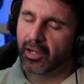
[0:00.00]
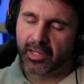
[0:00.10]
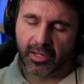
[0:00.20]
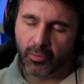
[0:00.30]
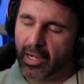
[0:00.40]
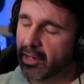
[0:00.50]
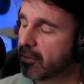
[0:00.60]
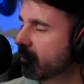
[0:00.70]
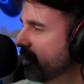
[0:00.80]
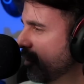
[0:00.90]
Okay,
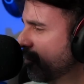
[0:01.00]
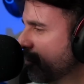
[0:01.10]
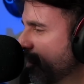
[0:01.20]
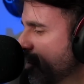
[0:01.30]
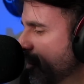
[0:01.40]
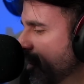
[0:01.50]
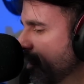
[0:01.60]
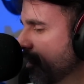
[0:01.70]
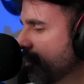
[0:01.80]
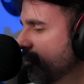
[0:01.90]
wow. The use of rhythm
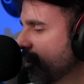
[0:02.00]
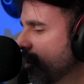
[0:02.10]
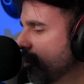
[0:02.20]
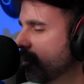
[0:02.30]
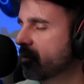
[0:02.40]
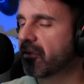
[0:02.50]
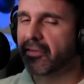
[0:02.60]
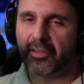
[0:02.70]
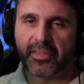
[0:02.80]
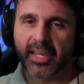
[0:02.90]
here. So
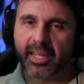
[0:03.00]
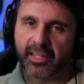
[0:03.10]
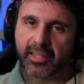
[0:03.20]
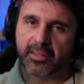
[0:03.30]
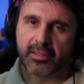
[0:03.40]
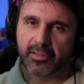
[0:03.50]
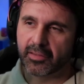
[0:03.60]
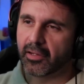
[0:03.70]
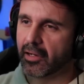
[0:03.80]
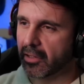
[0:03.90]
just thinking
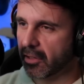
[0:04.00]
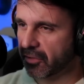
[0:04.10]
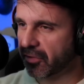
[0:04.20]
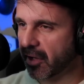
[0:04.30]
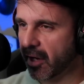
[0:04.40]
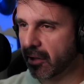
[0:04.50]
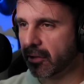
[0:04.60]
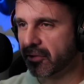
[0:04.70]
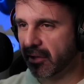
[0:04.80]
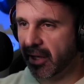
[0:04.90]
in our, our
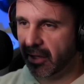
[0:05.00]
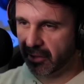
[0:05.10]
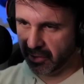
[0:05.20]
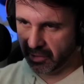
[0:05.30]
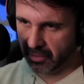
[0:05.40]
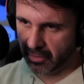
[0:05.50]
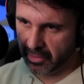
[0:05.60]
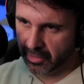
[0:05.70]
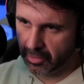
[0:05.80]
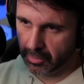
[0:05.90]
scale tonality here,
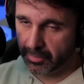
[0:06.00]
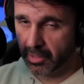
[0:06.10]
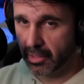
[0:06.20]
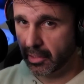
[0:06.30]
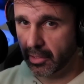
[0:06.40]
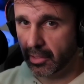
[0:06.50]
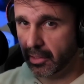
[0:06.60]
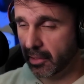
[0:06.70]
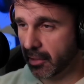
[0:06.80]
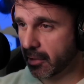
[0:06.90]
you know, da,
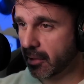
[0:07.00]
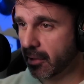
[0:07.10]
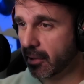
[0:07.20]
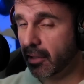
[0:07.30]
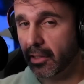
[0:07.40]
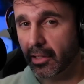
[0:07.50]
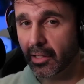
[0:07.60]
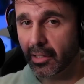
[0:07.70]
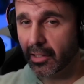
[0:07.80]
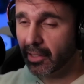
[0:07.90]
da, da, da,
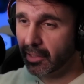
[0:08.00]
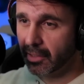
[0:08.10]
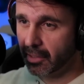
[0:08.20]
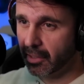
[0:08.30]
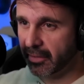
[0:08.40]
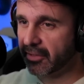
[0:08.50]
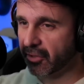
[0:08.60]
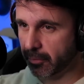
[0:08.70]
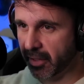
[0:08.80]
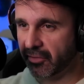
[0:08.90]
da, da, da, that's
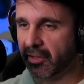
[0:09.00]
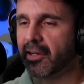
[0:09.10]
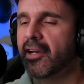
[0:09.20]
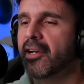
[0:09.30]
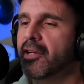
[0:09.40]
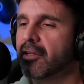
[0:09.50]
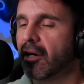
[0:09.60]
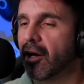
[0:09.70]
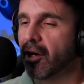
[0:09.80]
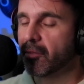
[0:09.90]
our basic
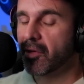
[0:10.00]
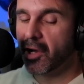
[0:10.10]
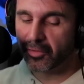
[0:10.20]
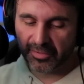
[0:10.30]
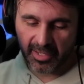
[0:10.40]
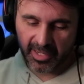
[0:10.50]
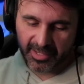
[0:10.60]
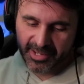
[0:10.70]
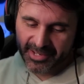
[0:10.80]
um, note set.